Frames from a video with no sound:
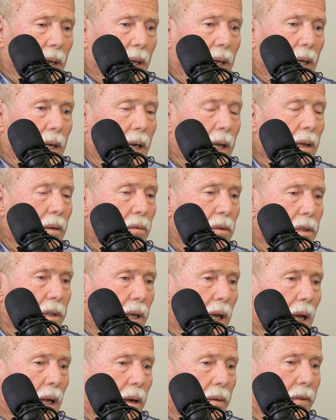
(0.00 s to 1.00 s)
And he was
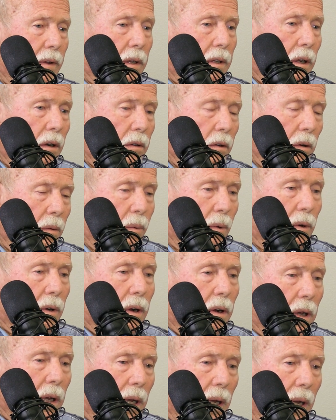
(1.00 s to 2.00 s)
kind of in the group
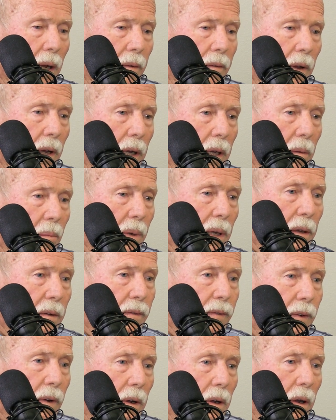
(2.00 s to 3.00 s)
where you have A.B.
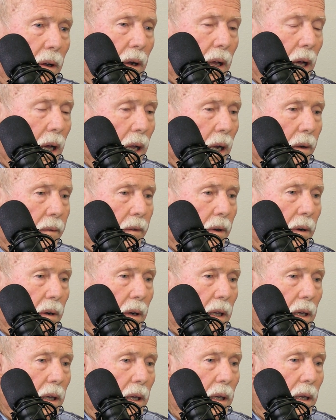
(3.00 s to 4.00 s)
Fall, Oliver
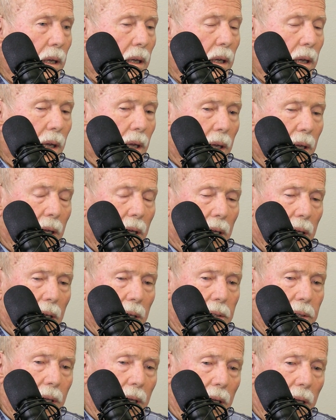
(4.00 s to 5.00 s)
Lee,
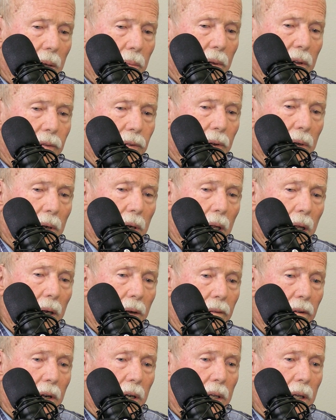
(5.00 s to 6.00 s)
A.B. Fall,
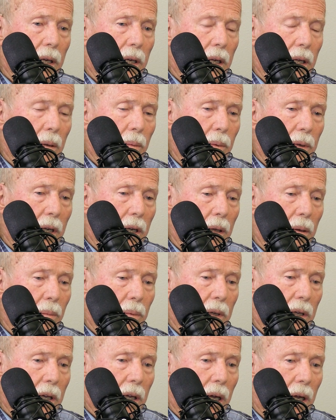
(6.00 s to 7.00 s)
Oliver Lee,
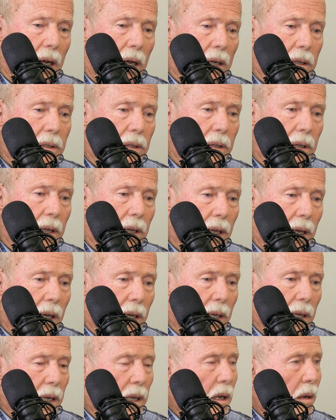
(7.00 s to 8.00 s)
W.W. Cox,
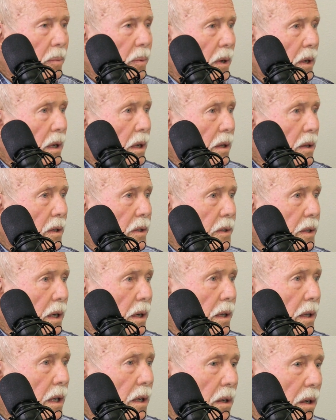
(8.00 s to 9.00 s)
a couple of others
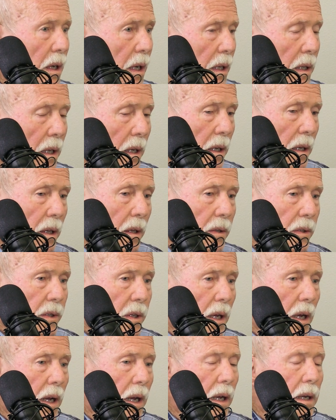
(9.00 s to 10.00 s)
there. Then you had the other
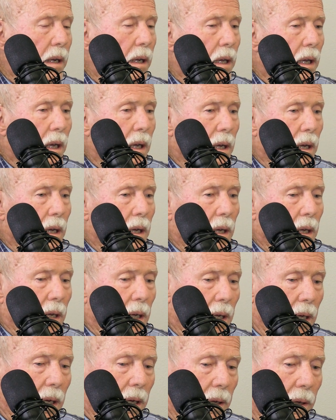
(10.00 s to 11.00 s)
side
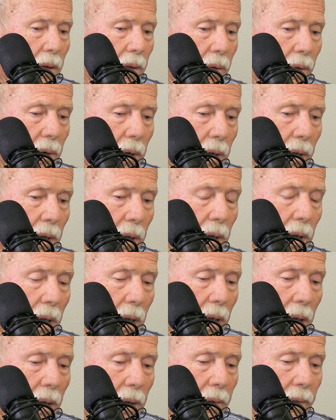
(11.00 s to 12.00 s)
where you
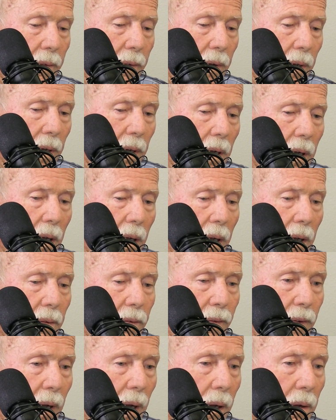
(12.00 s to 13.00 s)
have
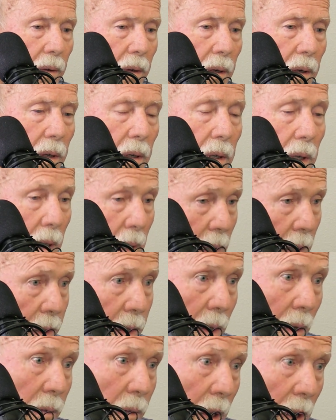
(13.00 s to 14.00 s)
Fountain, and
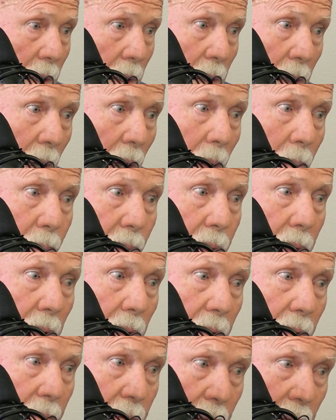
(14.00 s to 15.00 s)
this on the opposite